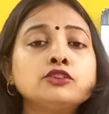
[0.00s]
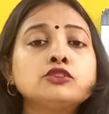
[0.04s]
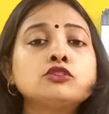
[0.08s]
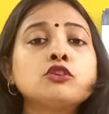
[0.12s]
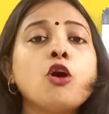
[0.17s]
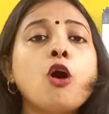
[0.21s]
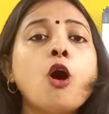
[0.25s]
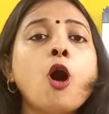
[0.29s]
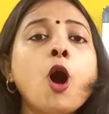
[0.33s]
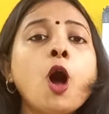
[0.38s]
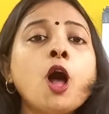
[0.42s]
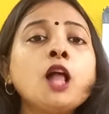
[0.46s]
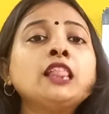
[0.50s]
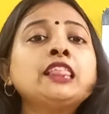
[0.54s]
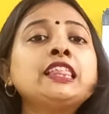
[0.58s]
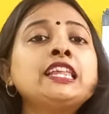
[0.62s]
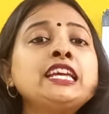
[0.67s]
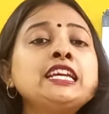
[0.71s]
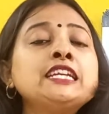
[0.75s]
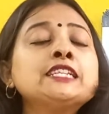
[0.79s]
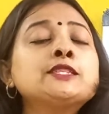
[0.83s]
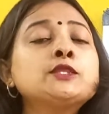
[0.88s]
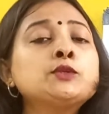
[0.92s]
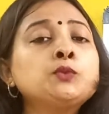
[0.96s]
So all
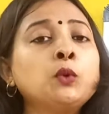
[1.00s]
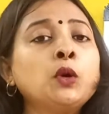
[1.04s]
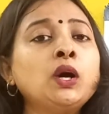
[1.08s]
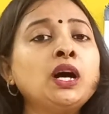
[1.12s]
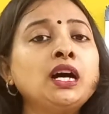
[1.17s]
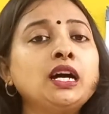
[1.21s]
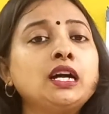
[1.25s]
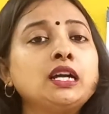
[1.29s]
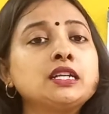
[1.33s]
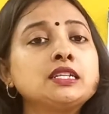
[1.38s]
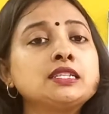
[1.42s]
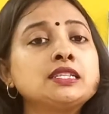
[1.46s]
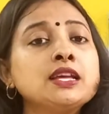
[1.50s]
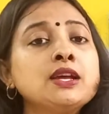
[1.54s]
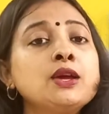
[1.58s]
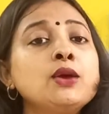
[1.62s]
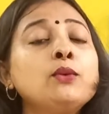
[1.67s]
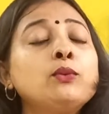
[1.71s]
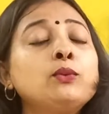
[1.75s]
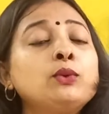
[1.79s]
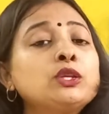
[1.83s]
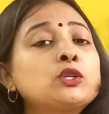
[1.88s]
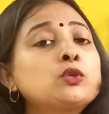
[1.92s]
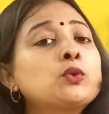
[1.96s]
these words
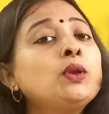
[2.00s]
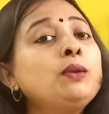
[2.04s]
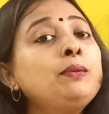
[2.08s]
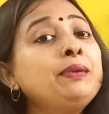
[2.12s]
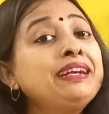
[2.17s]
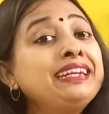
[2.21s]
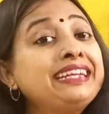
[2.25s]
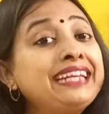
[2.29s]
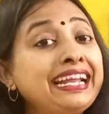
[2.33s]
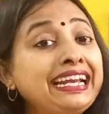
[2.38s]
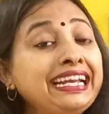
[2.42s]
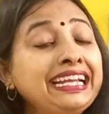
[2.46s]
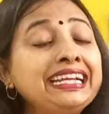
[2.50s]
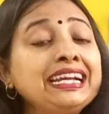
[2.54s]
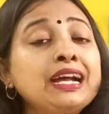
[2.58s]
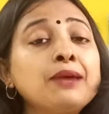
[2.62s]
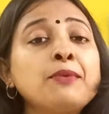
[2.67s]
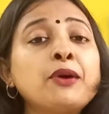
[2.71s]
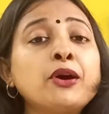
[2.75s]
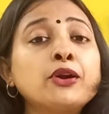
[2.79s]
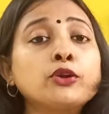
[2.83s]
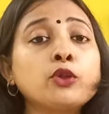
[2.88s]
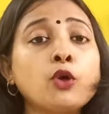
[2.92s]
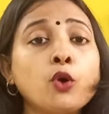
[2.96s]
which will be telling
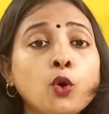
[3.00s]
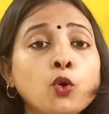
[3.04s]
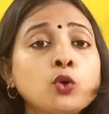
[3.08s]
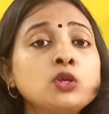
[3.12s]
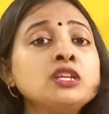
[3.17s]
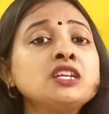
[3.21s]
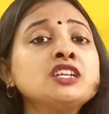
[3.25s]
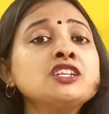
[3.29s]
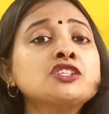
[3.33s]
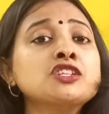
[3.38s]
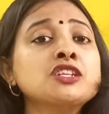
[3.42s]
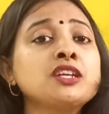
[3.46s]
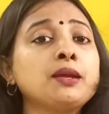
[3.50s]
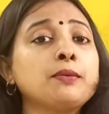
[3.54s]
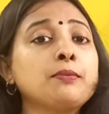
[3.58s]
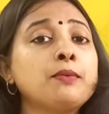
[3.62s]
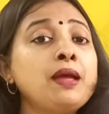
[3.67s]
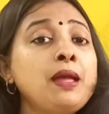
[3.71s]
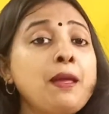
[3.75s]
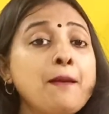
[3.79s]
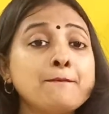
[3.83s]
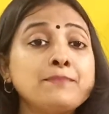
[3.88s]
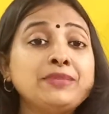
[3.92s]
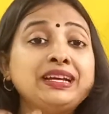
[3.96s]
about ownership,
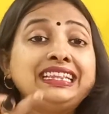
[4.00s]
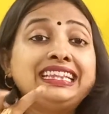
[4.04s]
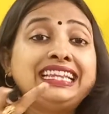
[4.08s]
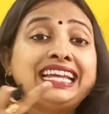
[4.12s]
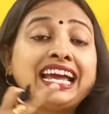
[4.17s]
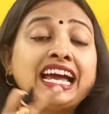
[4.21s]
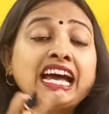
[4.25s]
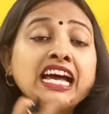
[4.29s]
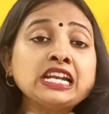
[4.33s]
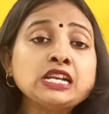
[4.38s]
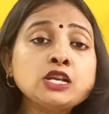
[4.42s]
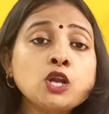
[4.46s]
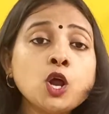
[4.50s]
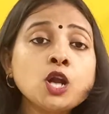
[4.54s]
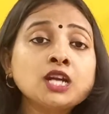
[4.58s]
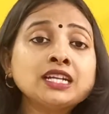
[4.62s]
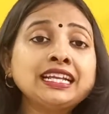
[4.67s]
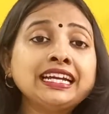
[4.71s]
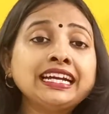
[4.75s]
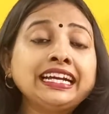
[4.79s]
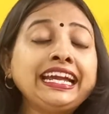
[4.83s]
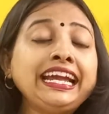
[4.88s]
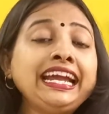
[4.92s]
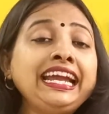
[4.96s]
but they are not
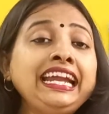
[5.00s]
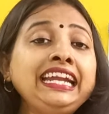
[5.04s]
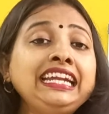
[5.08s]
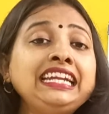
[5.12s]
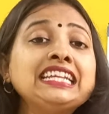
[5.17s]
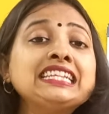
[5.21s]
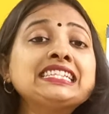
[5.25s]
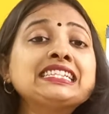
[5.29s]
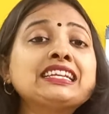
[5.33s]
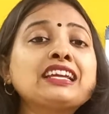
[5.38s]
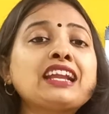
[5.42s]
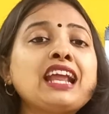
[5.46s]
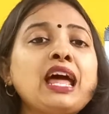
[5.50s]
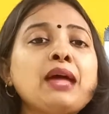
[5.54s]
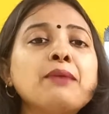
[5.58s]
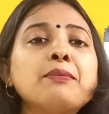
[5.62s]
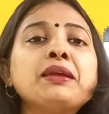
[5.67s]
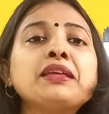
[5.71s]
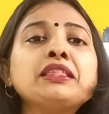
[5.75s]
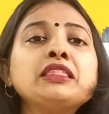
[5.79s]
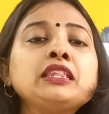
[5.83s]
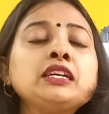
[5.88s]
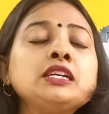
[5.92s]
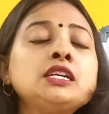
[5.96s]
again
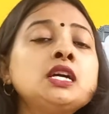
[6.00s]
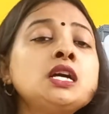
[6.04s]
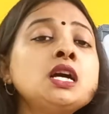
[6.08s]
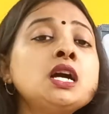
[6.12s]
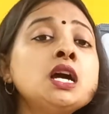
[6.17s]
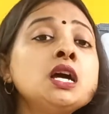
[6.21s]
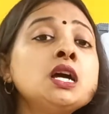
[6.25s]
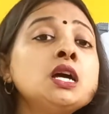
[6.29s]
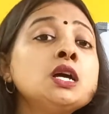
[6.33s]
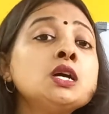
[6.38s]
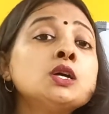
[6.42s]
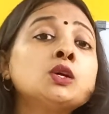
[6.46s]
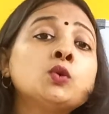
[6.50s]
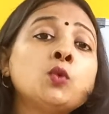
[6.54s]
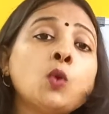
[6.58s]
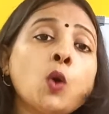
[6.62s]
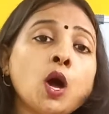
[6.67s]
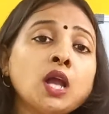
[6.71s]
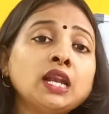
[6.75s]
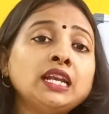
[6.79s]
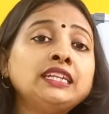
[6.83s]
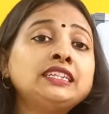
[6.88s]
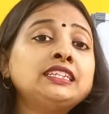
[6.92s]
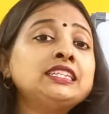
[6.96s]
describing the
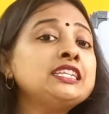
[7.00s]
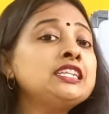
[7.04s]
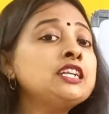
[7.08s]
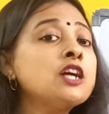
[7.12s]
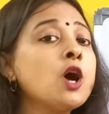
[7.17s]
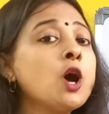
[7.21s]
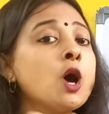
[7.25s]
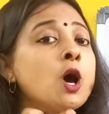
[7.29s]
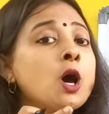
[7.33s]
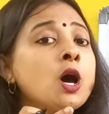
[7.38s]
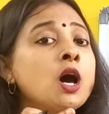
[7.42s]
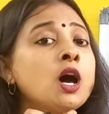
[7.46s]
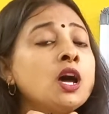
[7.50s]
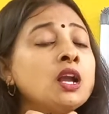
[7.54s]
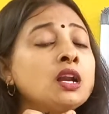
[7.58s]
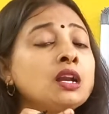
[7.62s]
quality or